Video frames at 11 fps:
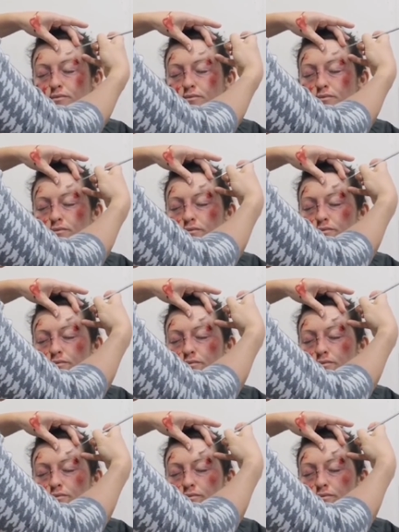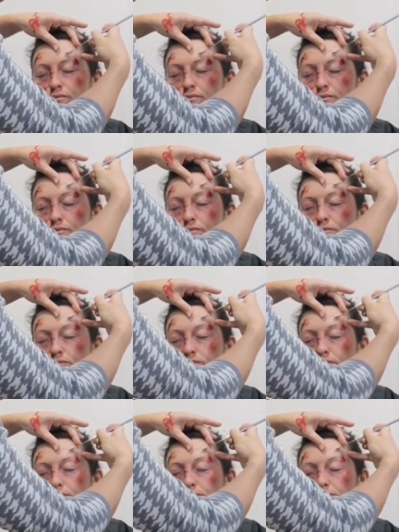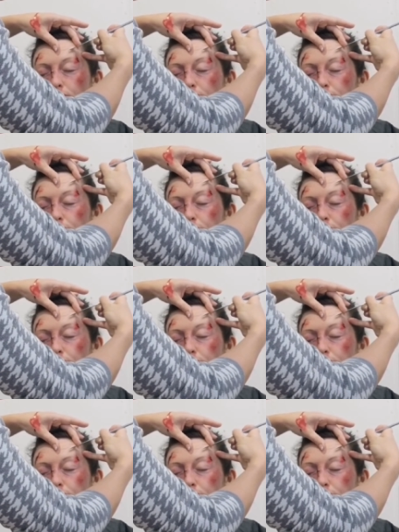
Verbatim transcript: we're going to do our slit through this.